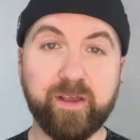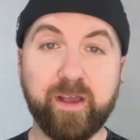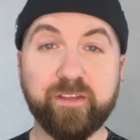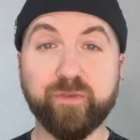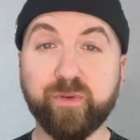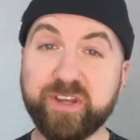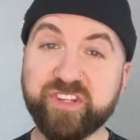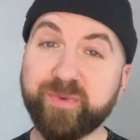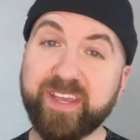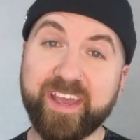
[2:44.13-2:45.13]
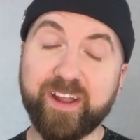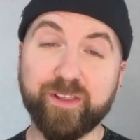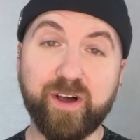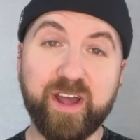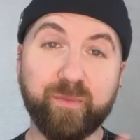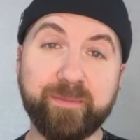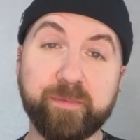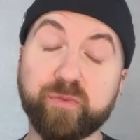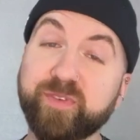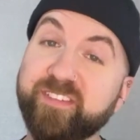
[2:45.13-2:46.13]
So a question we get a lot when
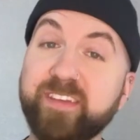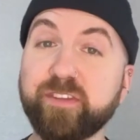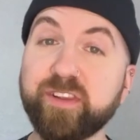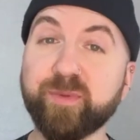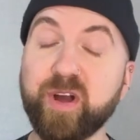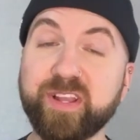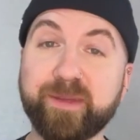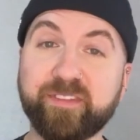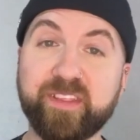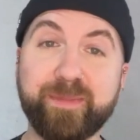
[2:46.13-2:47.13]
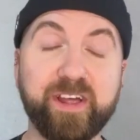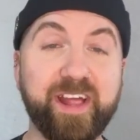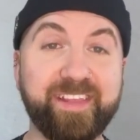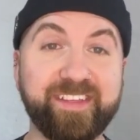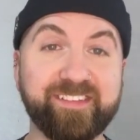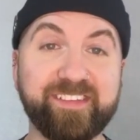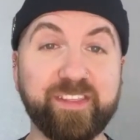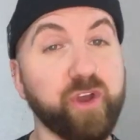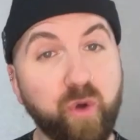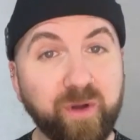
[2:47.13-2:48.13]
people receive their LeBlanc lamps in the mail and they see
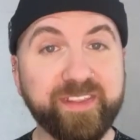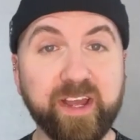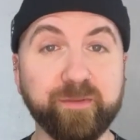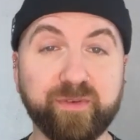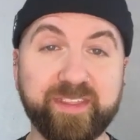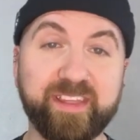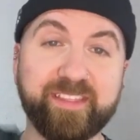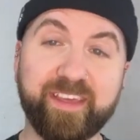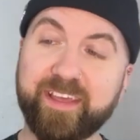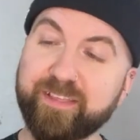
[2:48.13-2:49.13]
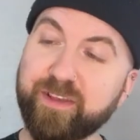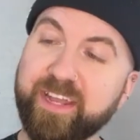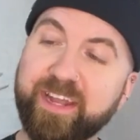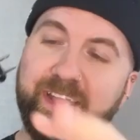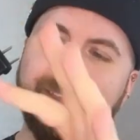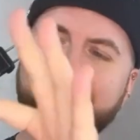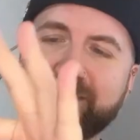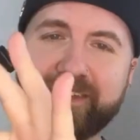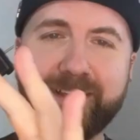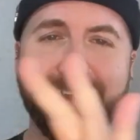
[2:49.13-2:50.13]
the cord that comes with it, they look at it and they
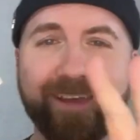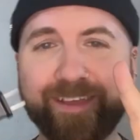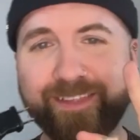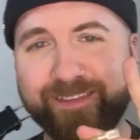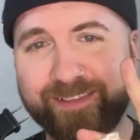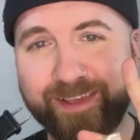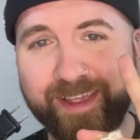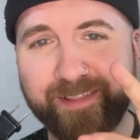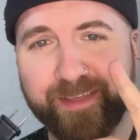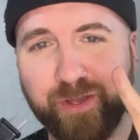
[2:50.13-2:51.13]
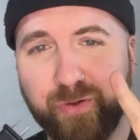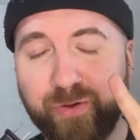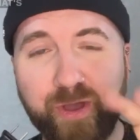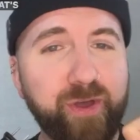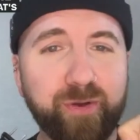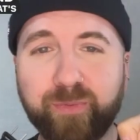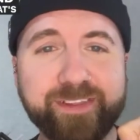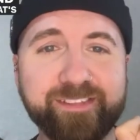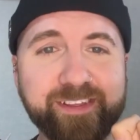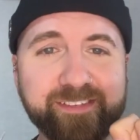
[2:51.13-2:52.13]
see this thing and they go,
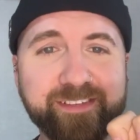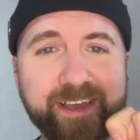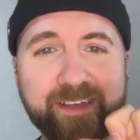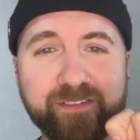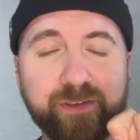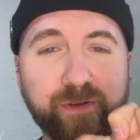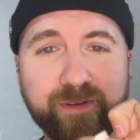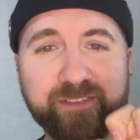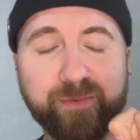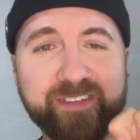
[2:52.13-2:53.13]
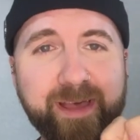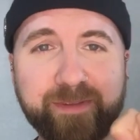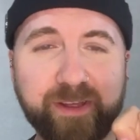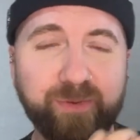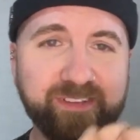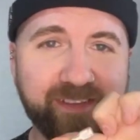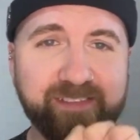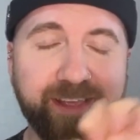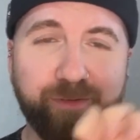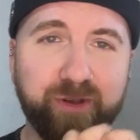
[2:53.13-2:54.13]
what's this? Guys, Kokoist, what's happening? What is this
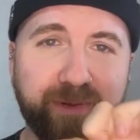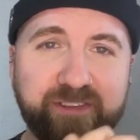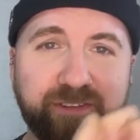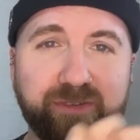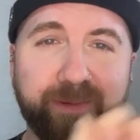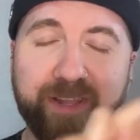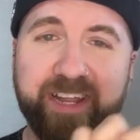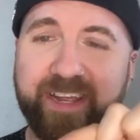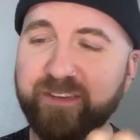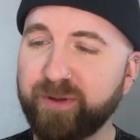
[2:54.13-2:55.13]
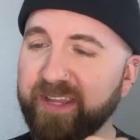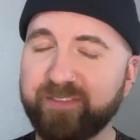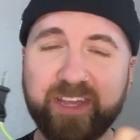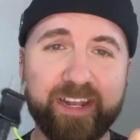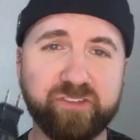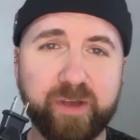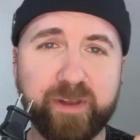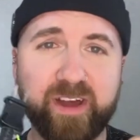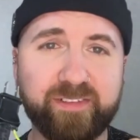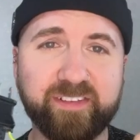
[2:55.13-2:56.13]
thing? What do I do? Do I plug it in? Do I leave it? Can I chop
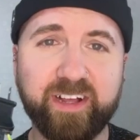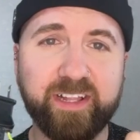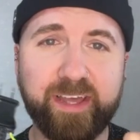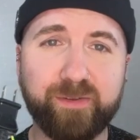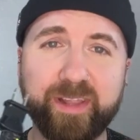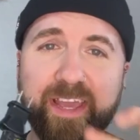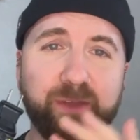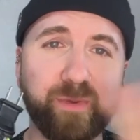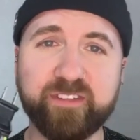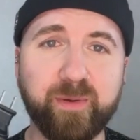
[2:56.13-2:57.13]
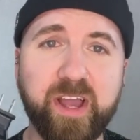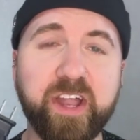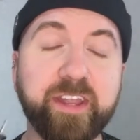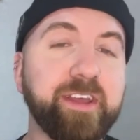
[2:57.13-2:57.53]
it off? It's ugly, I don't like it. What's going on?